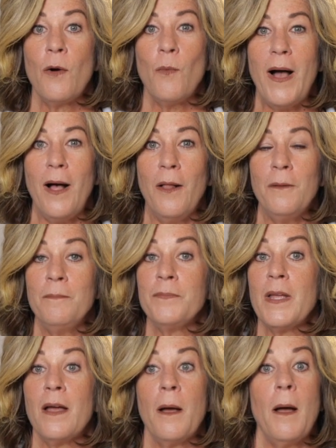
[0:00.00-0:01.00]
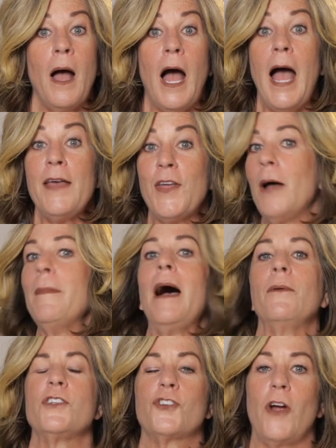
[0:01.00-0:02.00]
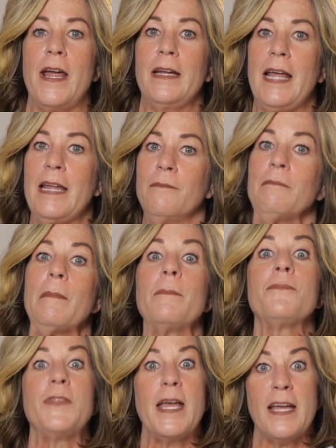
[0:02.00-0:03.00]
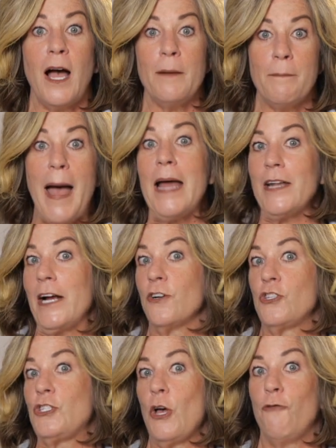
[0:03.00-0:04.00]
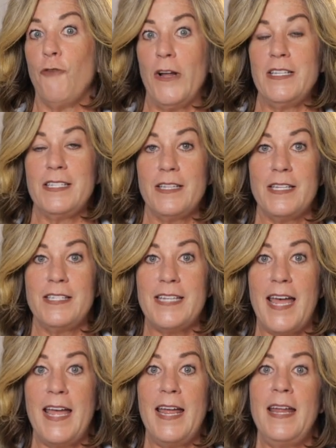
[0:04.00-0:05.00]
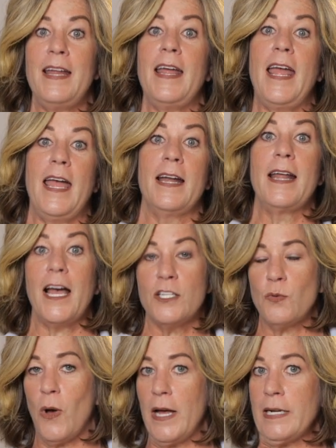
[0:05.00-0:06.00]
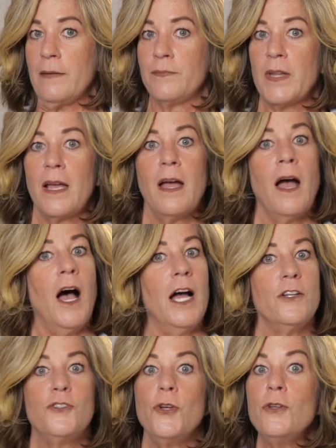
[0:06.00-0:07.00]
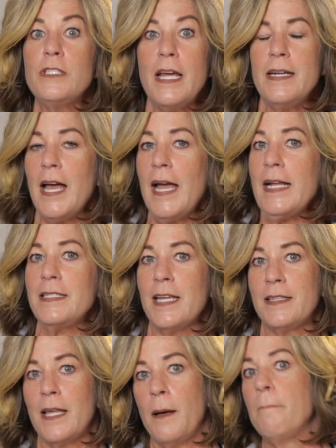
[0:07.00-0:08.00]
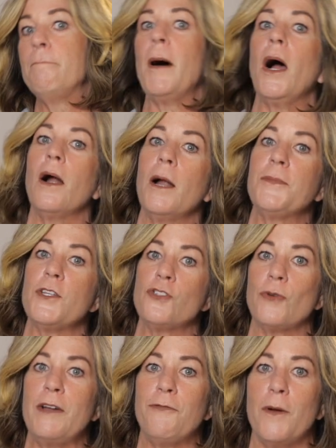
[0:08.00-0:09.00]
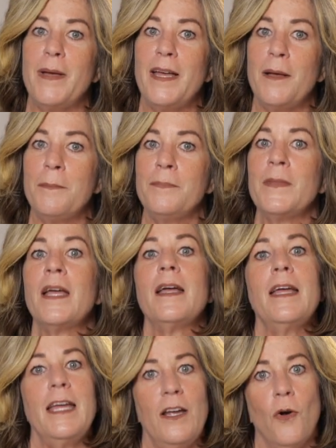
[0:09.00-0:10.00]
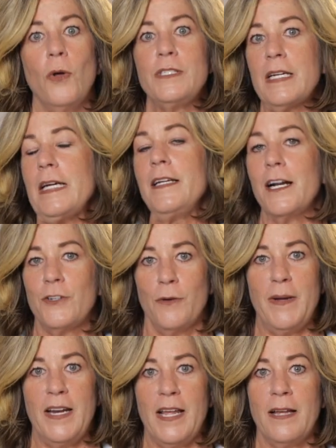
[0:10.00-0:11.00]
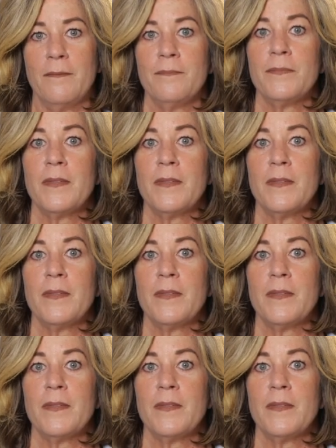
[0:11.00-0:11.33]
Well, I thought Matt was great, and thank God Matt and I are still friends to this day. And guess what? On Tuesday nights at the bar up the street from him, he holds a connector meeting.